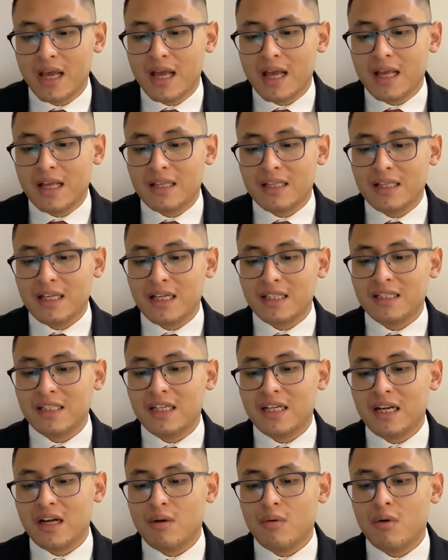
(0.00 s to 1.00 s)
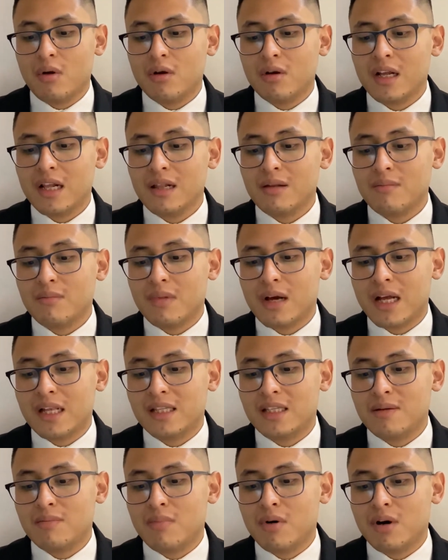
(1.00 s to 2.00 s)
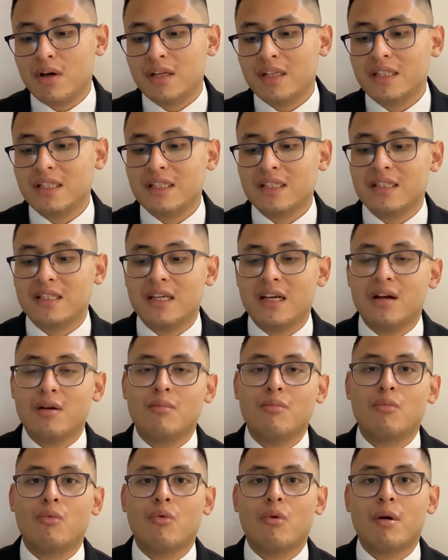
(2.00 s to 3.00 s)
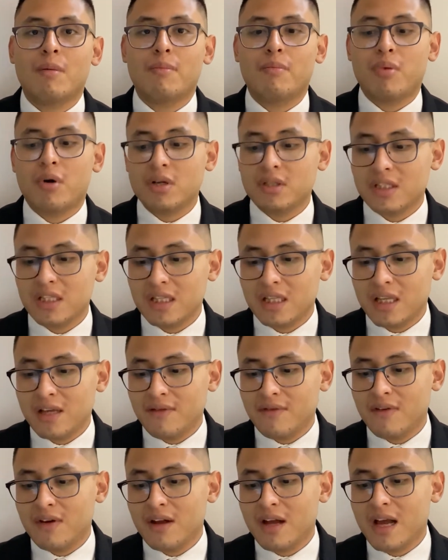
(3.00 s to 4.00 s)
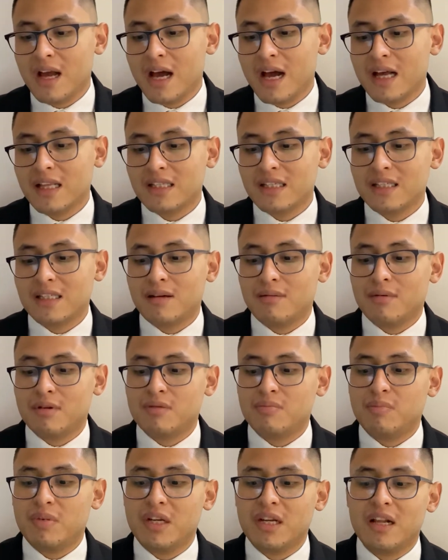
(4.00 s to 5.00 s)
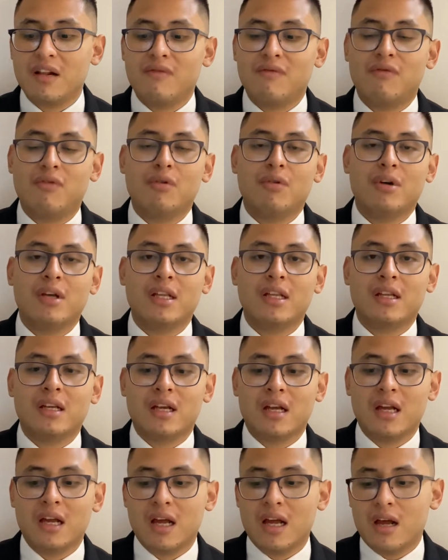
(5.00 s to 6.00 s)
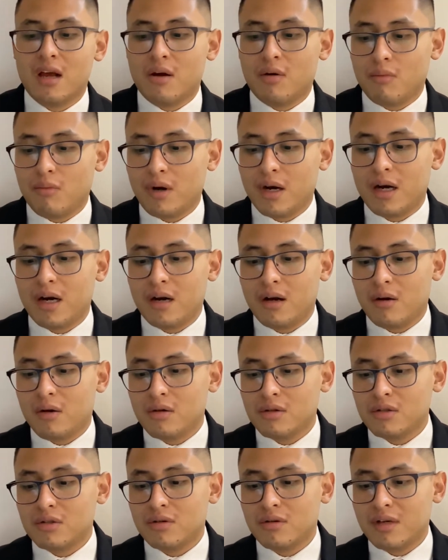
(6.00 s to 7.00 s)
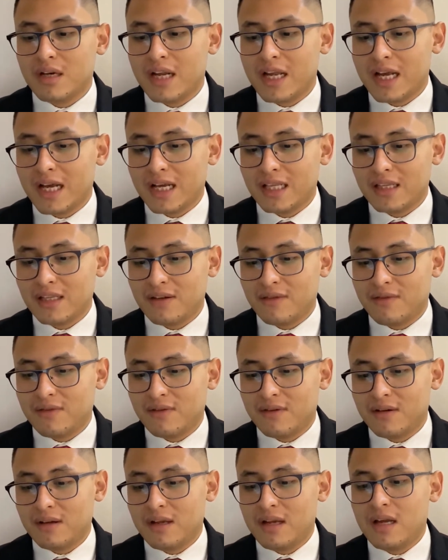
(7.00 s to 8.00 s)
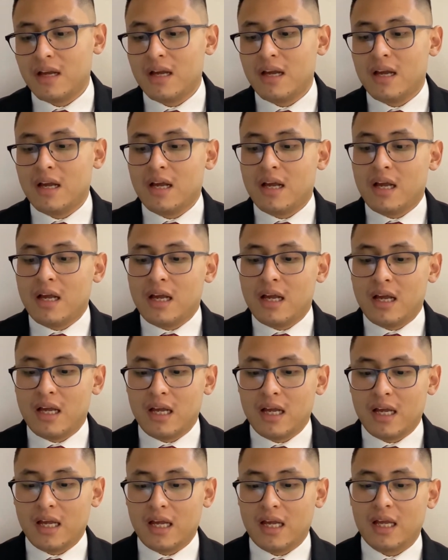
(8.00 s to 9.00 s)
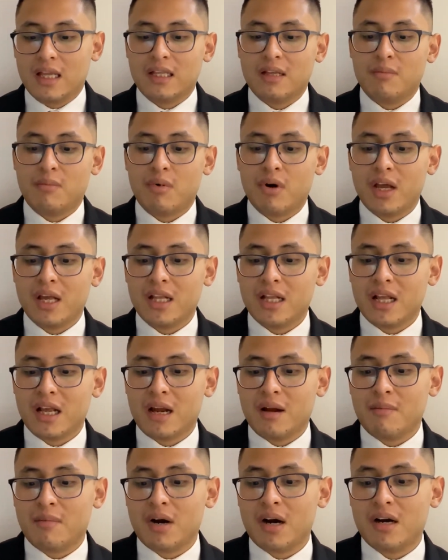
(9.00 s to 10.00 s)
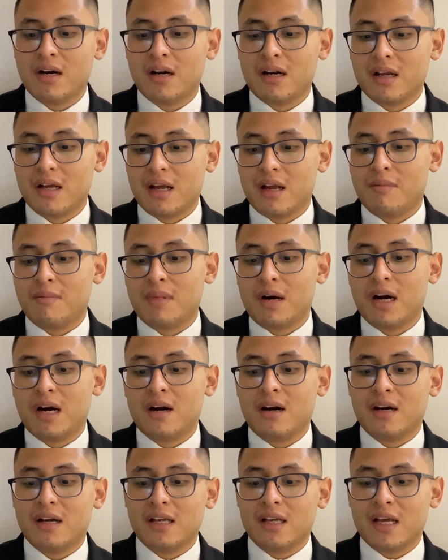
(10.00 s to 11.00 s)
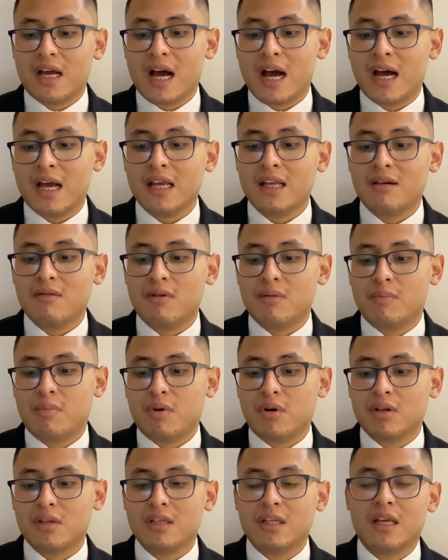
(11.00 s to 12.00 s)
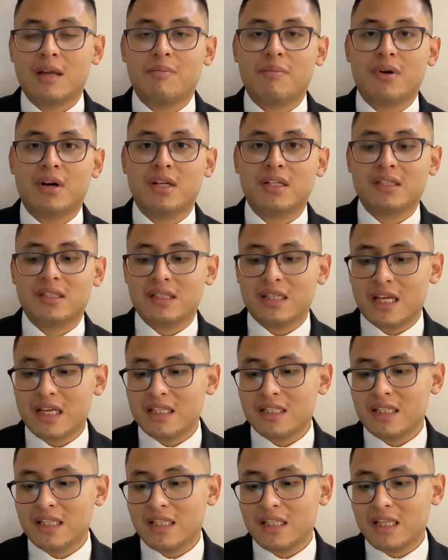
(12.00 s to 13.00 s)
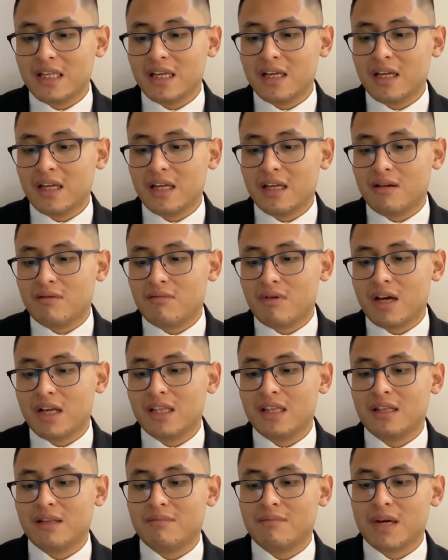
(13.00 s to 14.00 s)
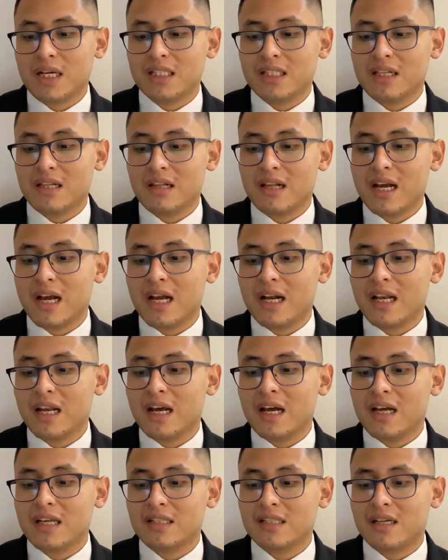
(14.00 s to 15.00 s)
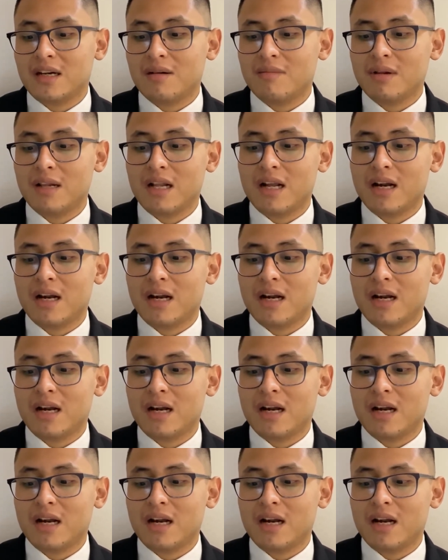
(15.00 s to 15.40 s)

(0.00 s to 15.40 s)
The antineuronal antibodies in serum were positive, and the cerebrospinal fluid were also negative. The brain MRI report hyperintensity in right basal ganglia and cerebellar